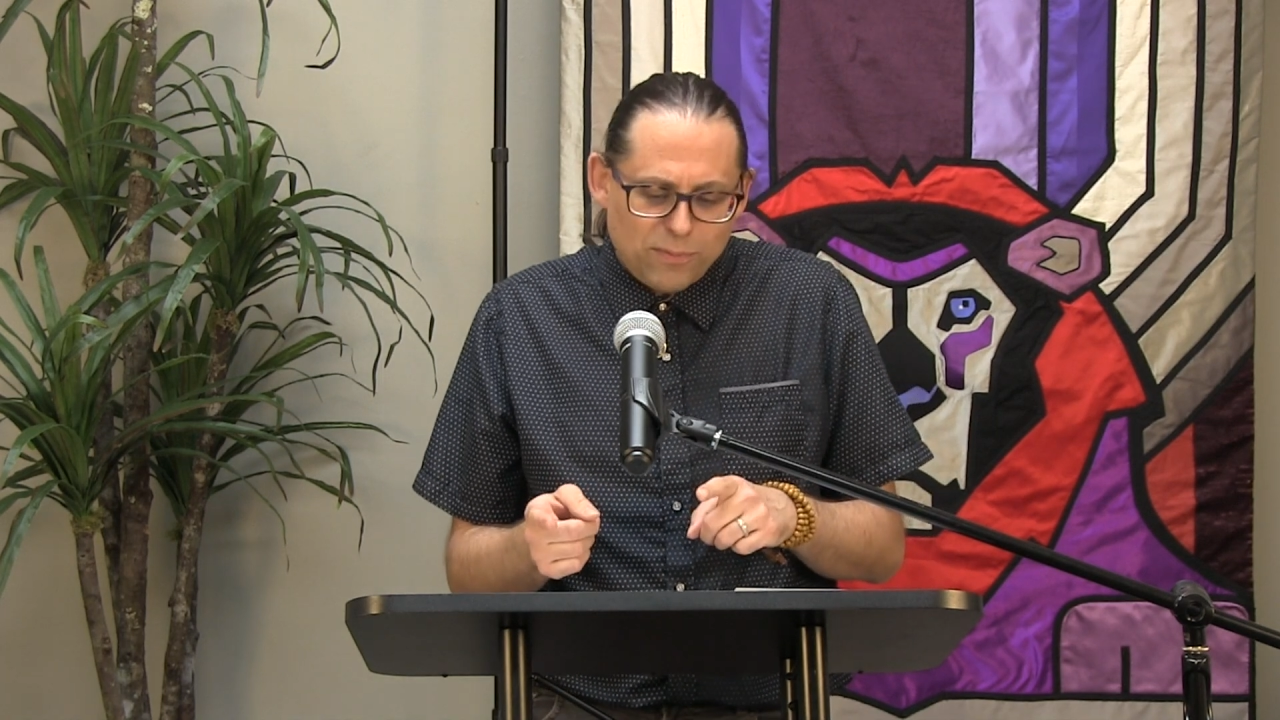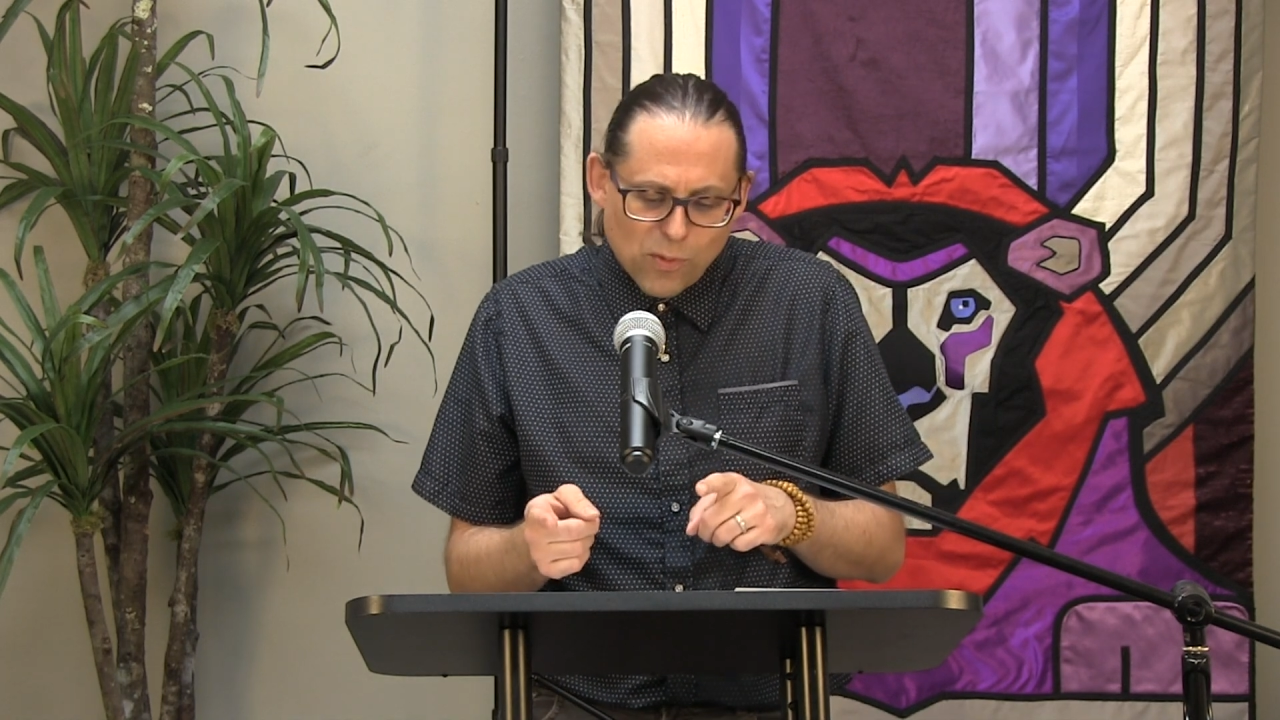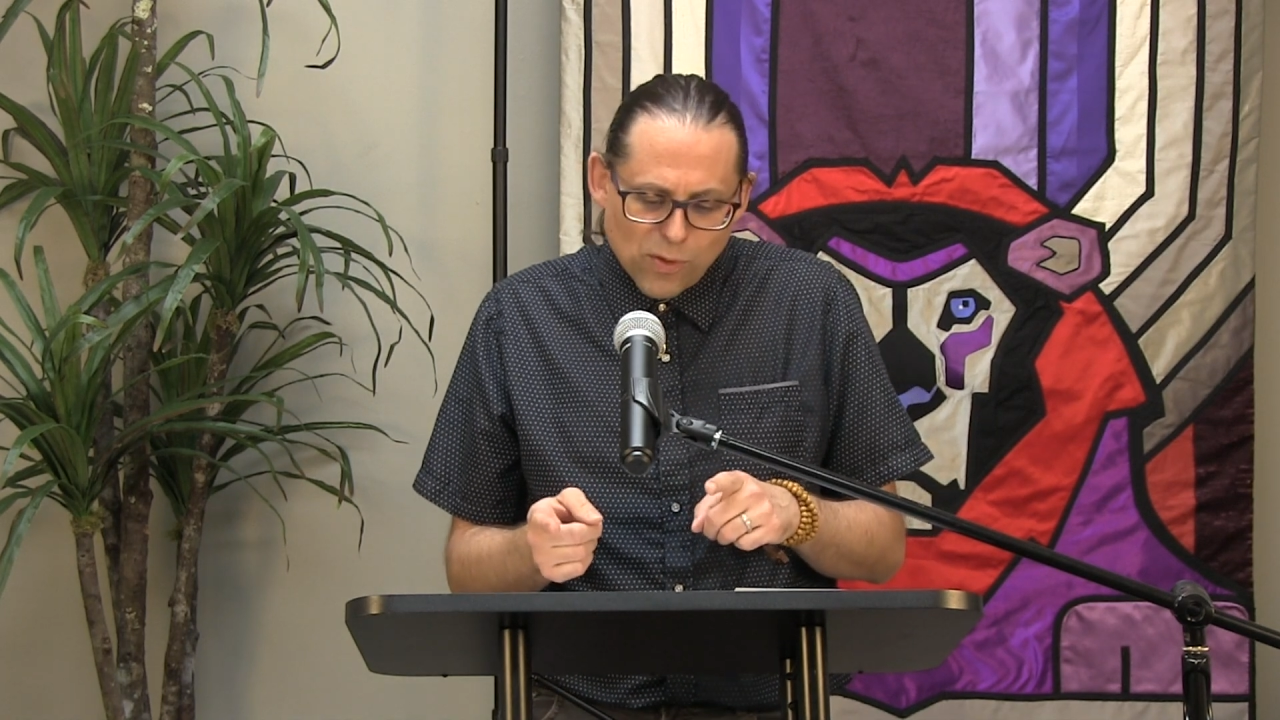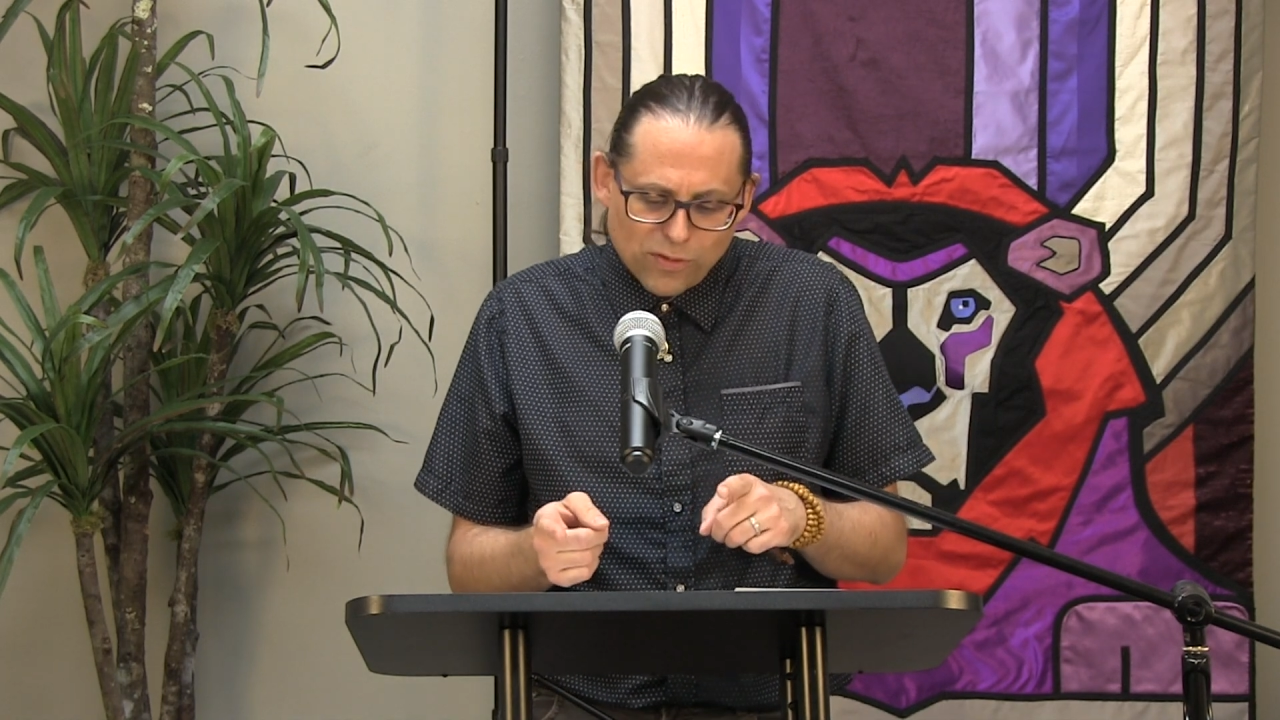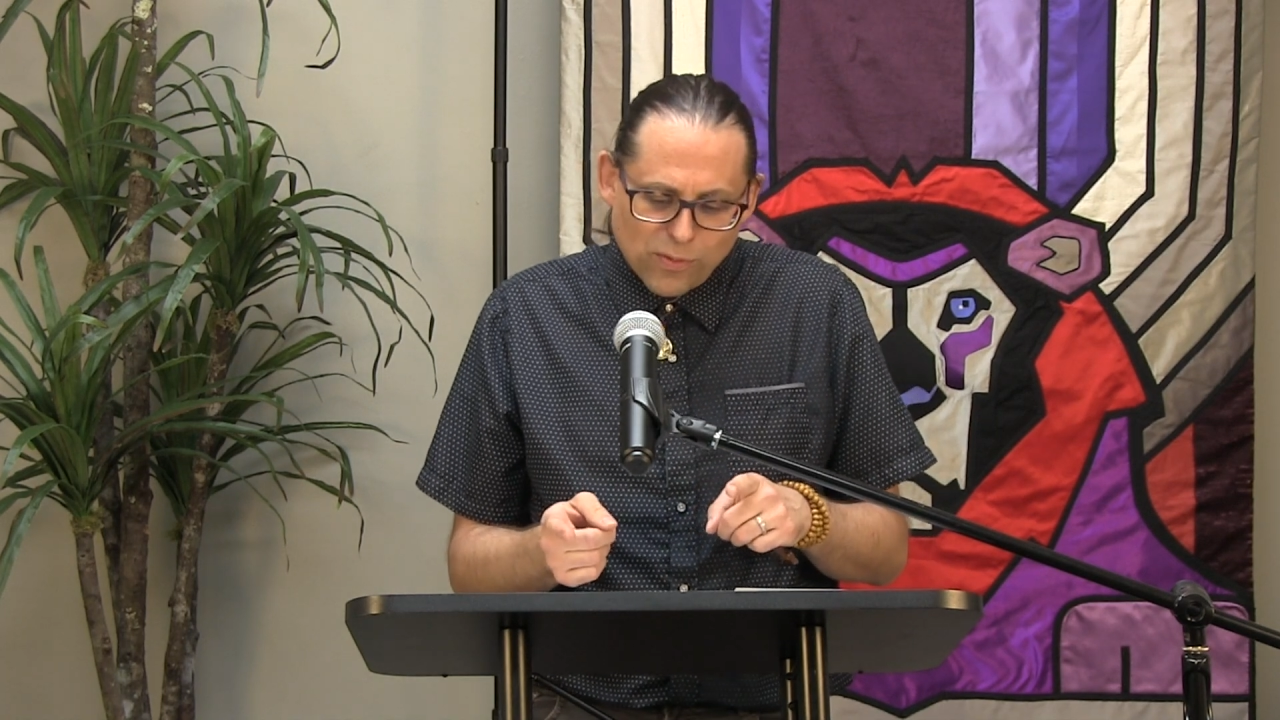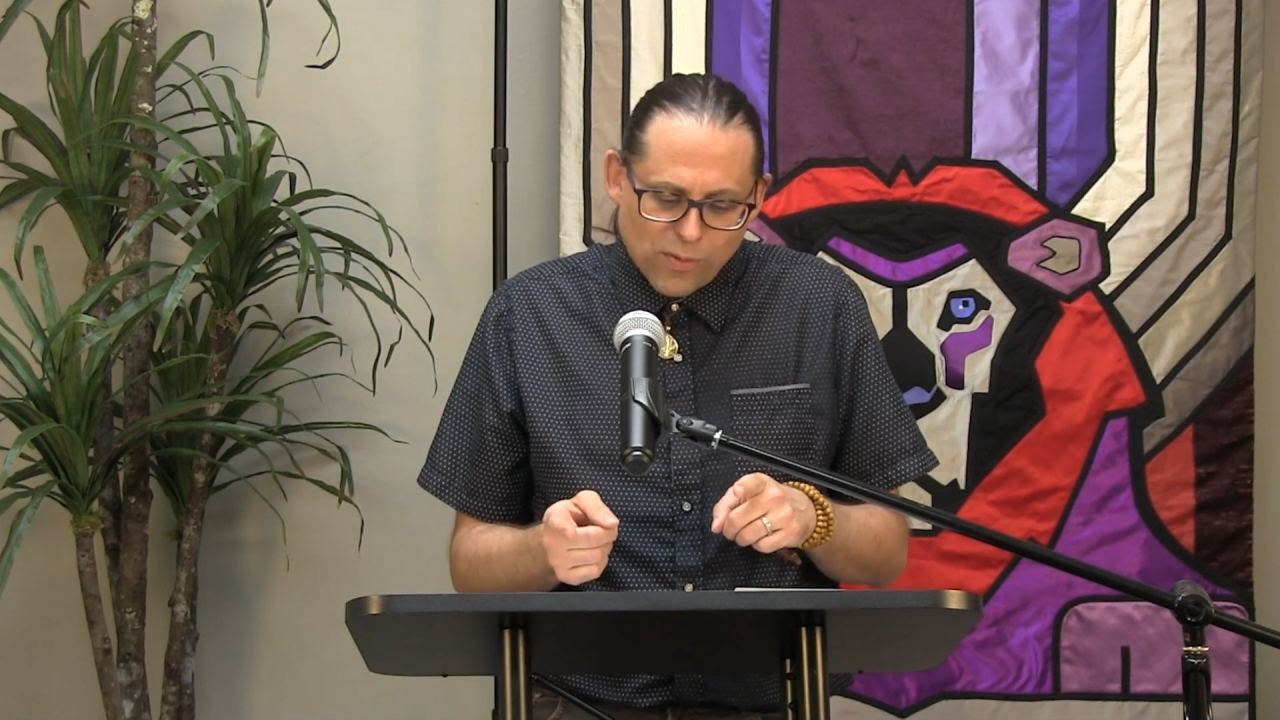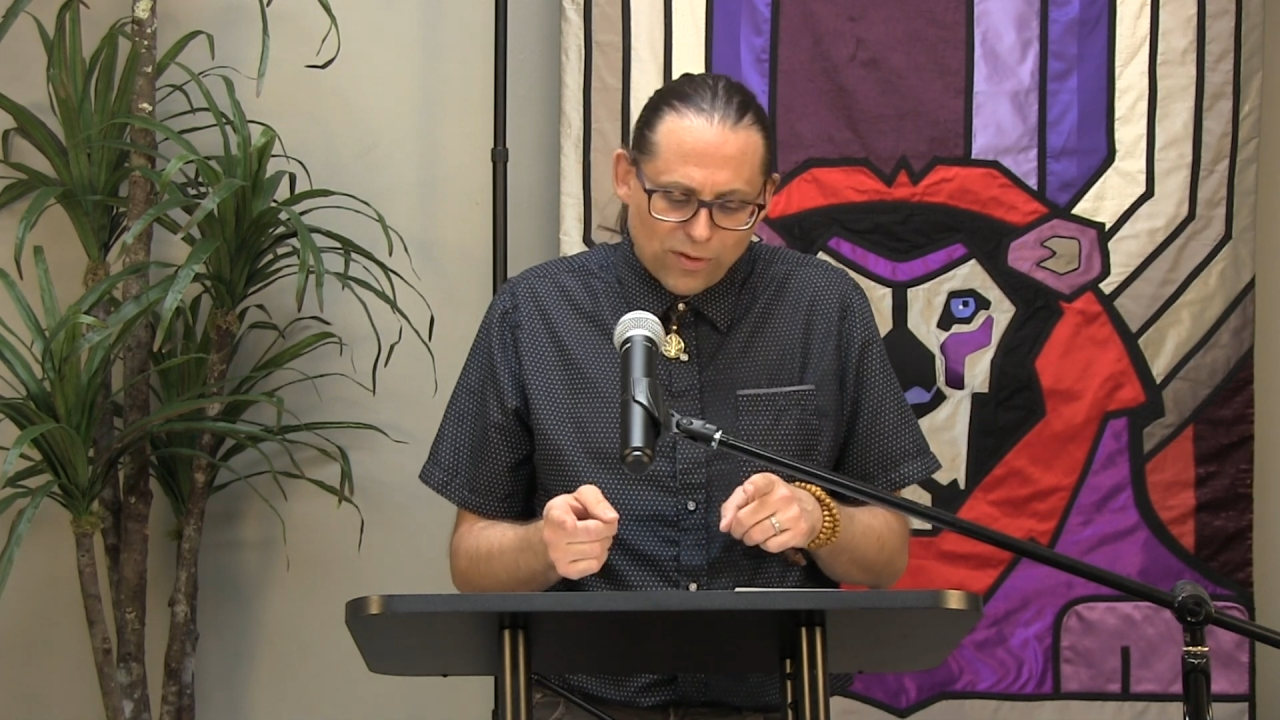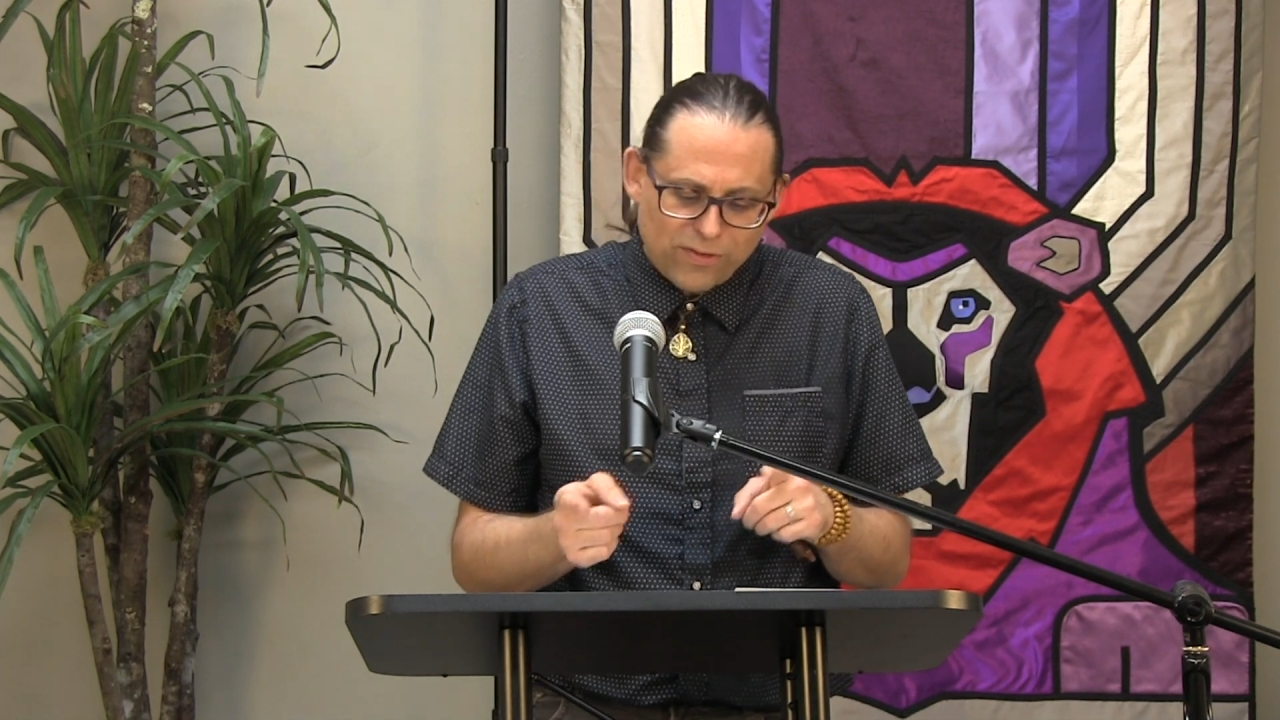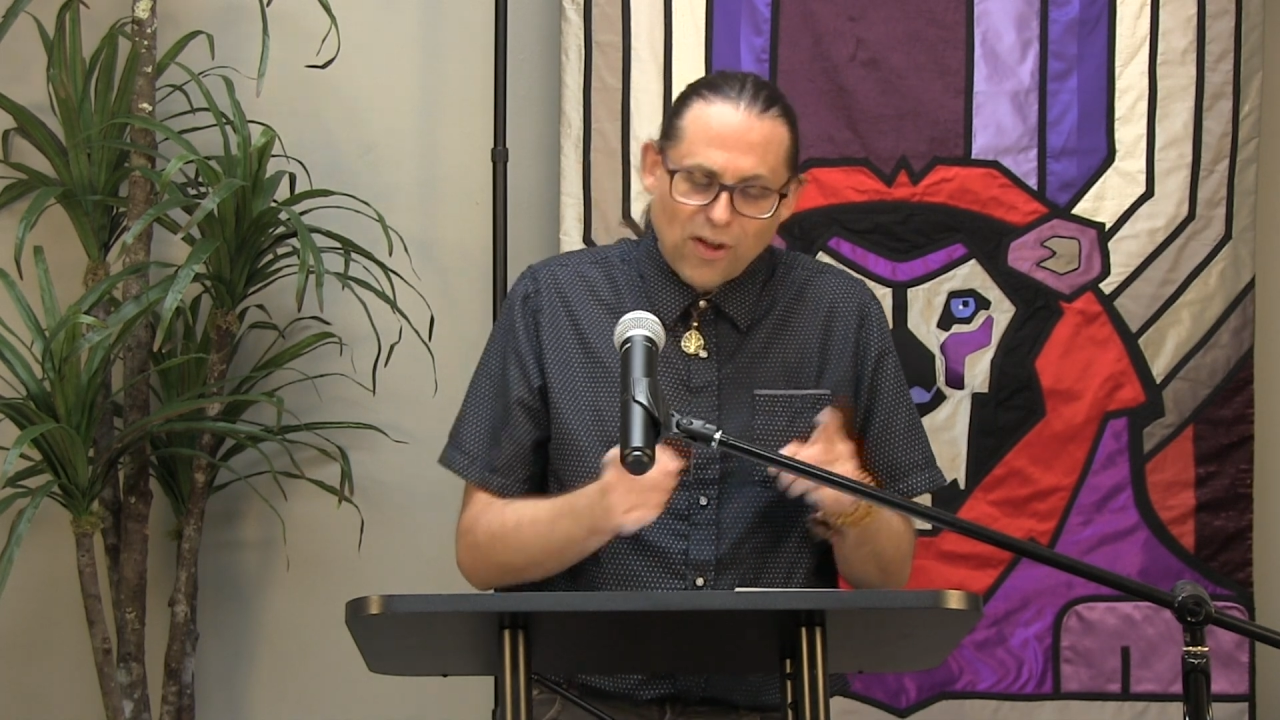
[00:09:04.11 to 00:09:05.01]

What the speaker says: more towards